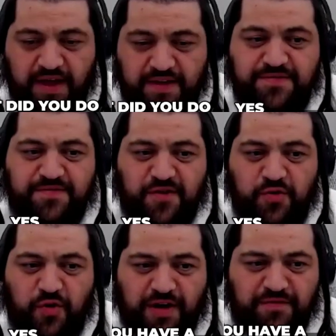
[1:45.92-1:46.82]
Yes,
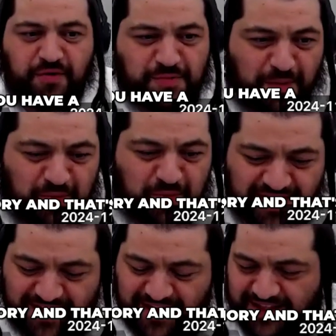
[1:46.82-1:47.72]
so you have a good
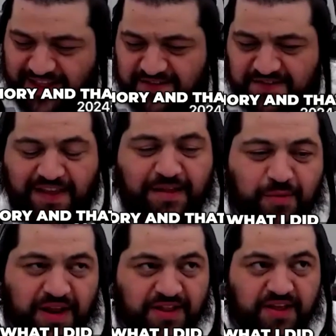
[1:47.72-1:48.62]
memory, and that's
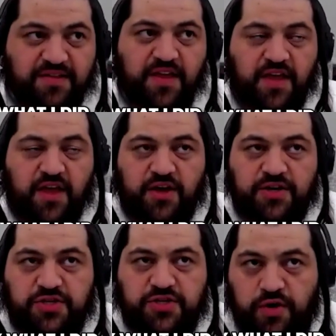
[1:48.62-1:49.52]
exactly what I did.
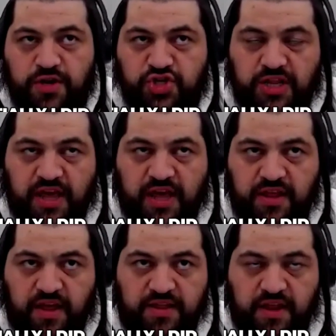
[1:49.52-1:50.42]
So
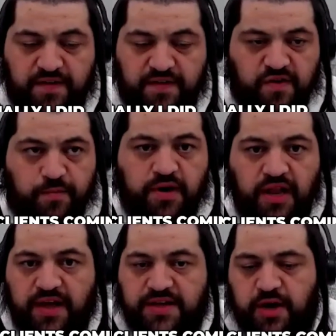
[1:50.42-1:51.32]
initially, I did have
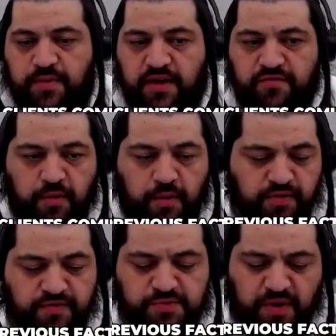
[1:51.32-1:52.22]
some clients coming in
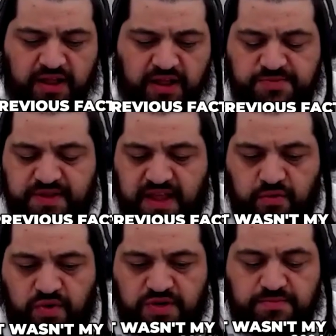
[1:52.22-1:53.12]
from my previous practice,
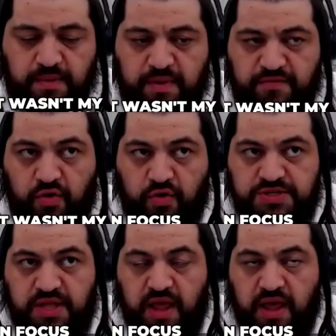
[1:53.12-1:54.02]
but that wasn't my main
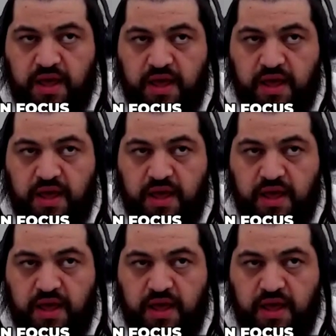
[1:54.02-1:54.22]
focus.